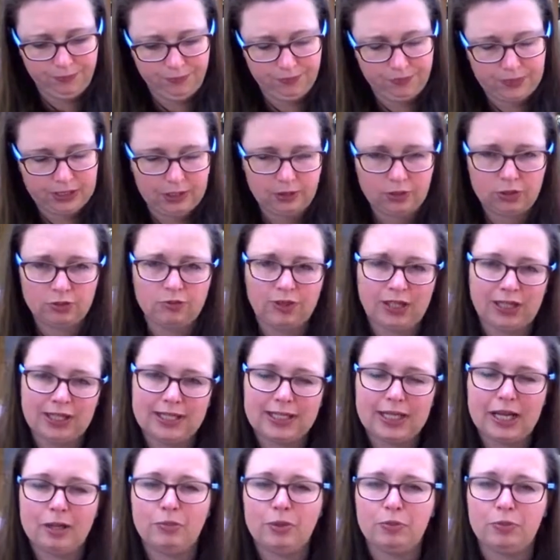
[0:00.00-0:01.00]
that doesn't really
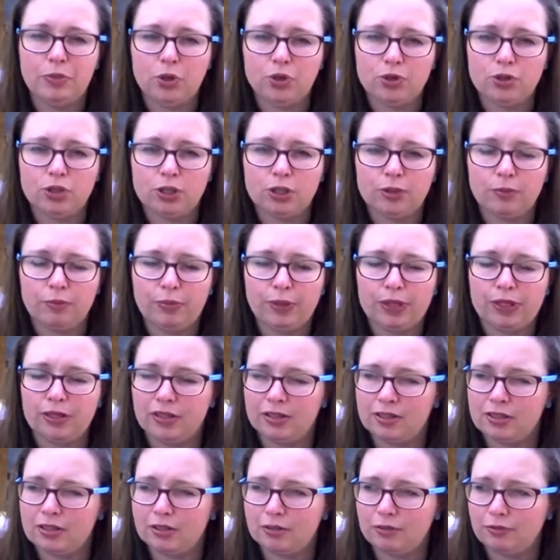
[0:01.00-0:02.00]
tell me much,
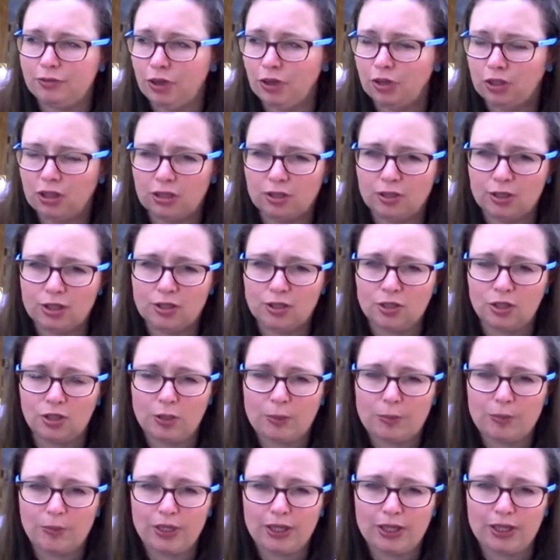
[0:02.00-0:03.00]
because Falkland is not a
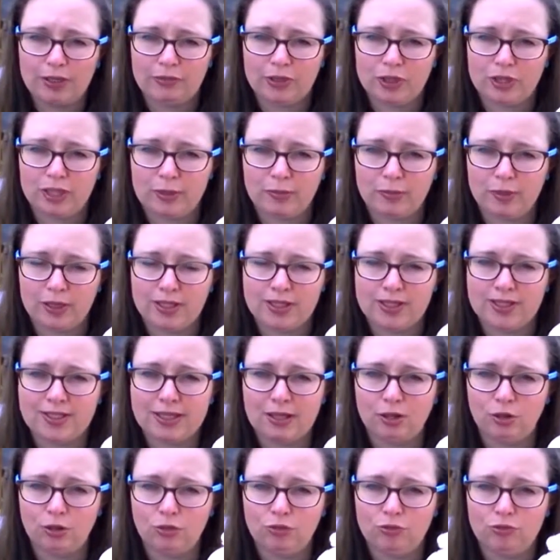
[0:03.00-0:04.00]
breed of sheep in
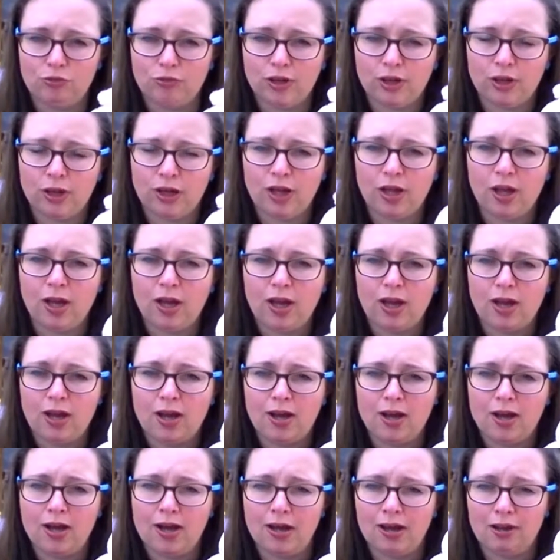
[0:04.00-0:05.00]
itself.
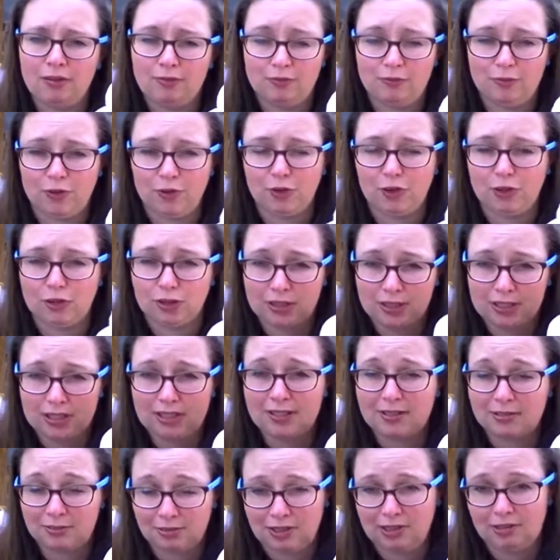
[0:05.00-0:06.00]
Falkland
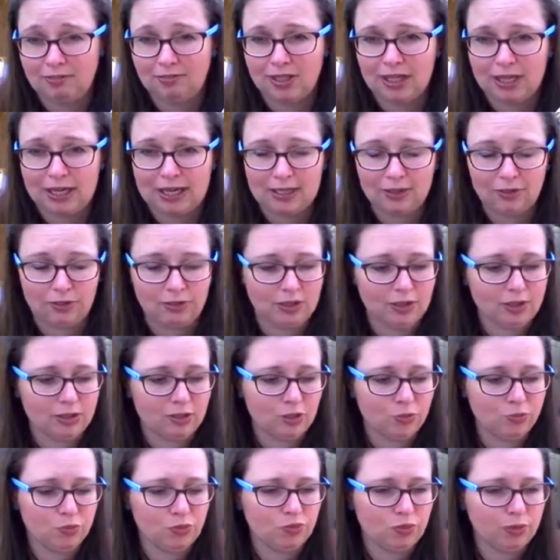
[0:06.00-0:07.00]
is the island that it
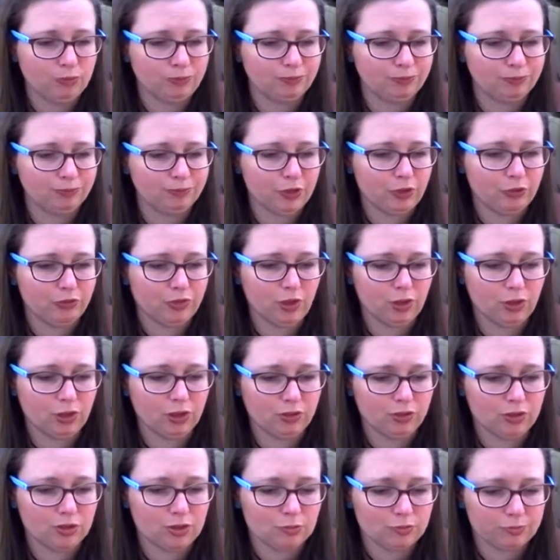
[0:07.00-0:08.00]
comes from, the
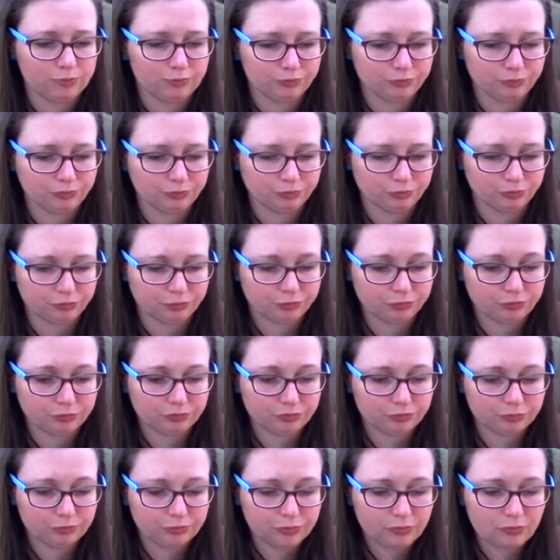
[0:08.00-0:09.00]
Falklands.
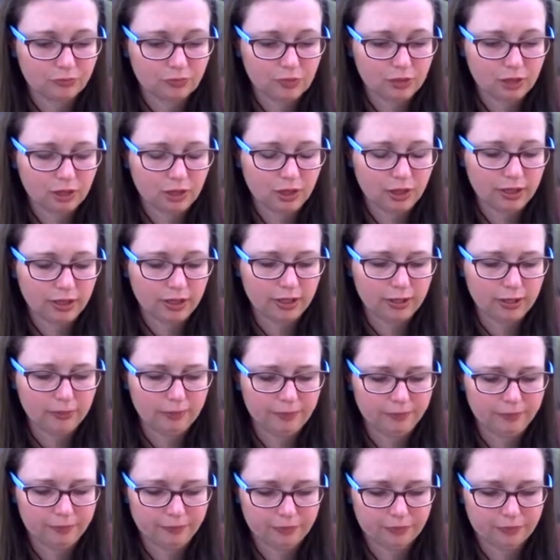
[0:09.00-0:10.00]
Now,